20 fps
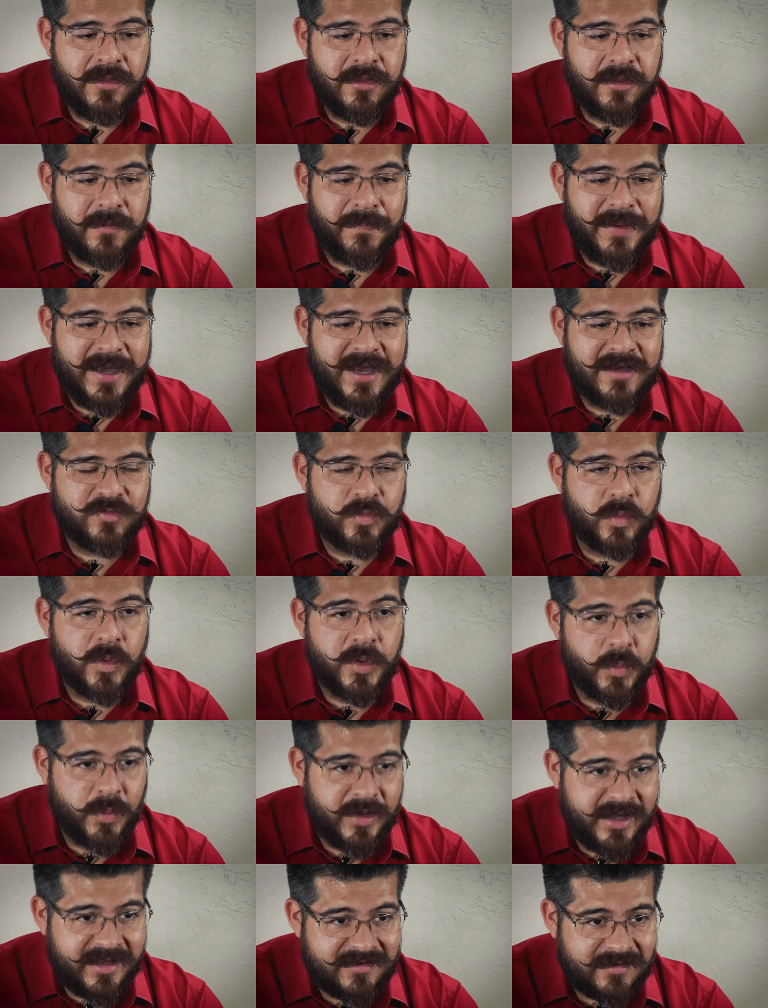the pegs
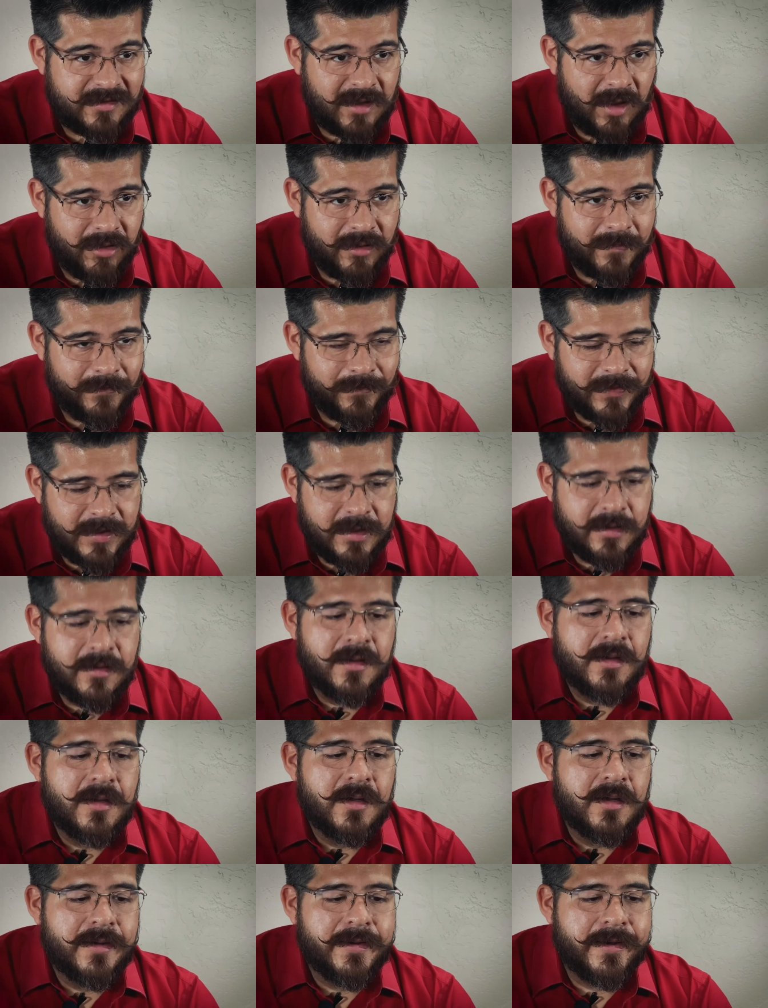when we install them.
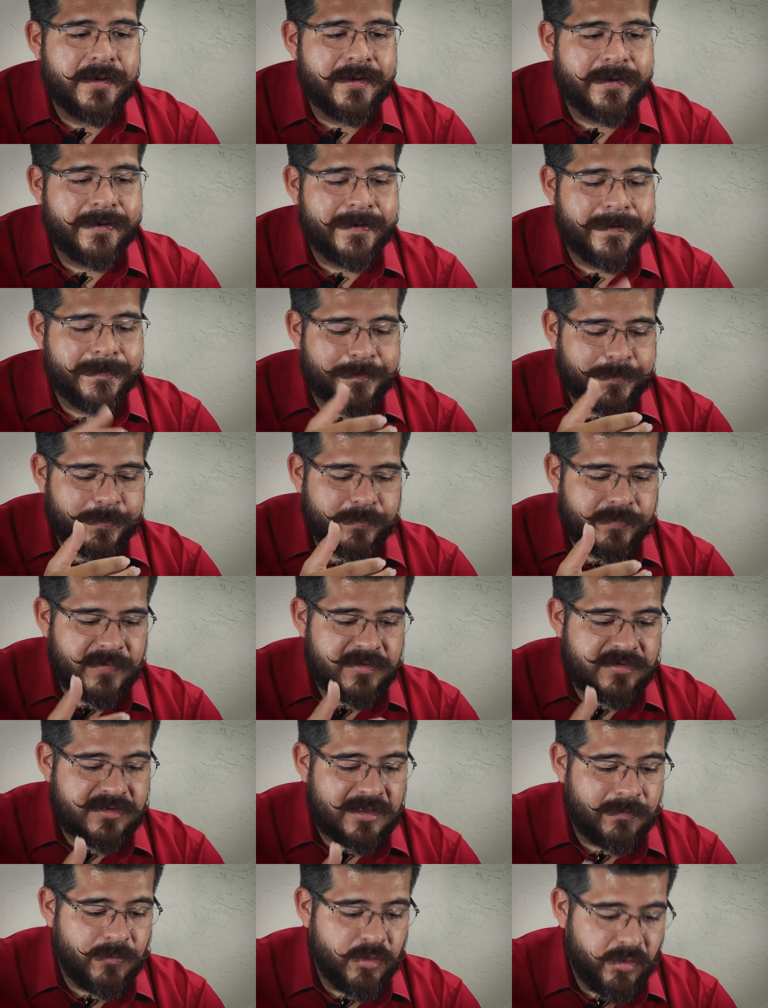
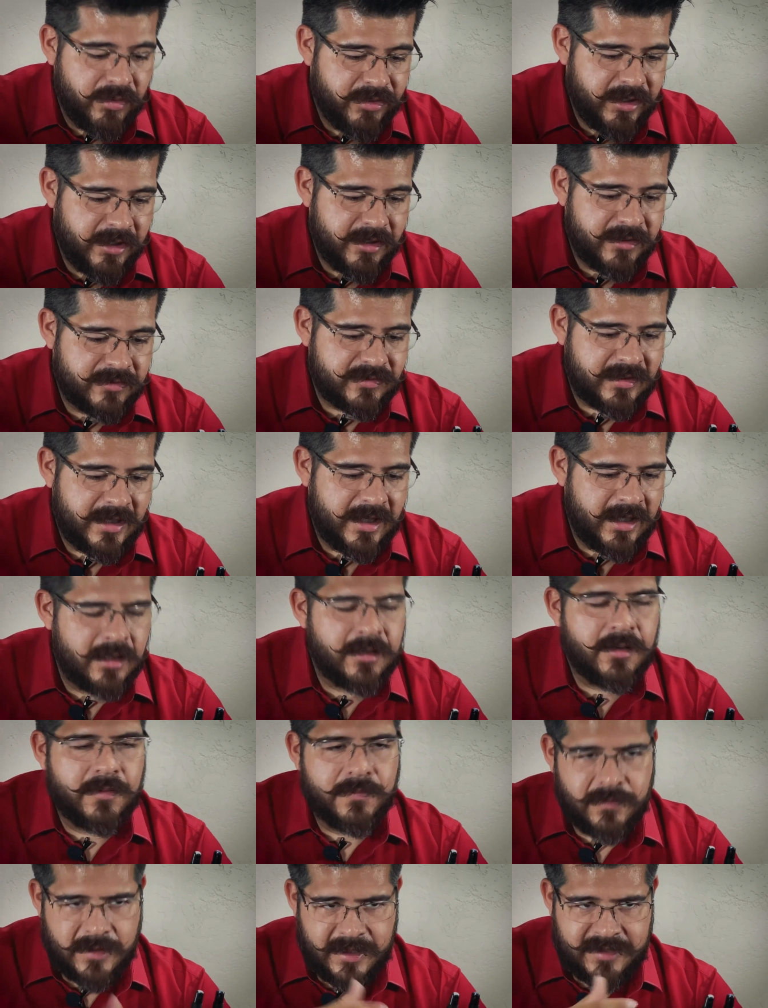Some luthiers, and
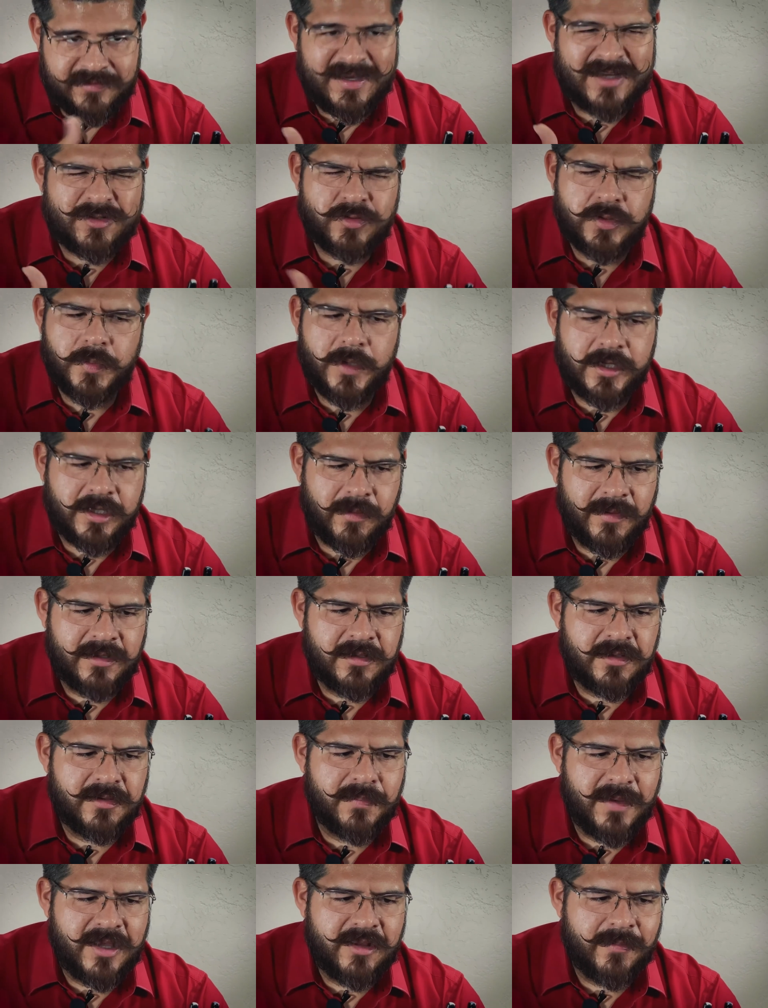it's actually
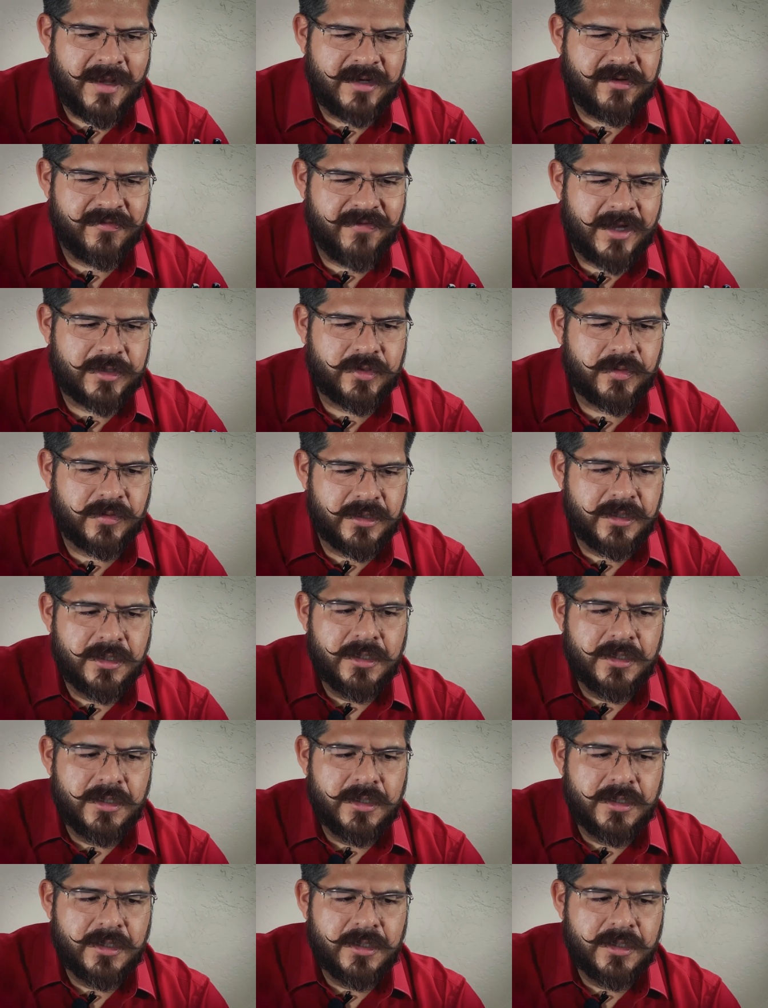recommended by the manufacturer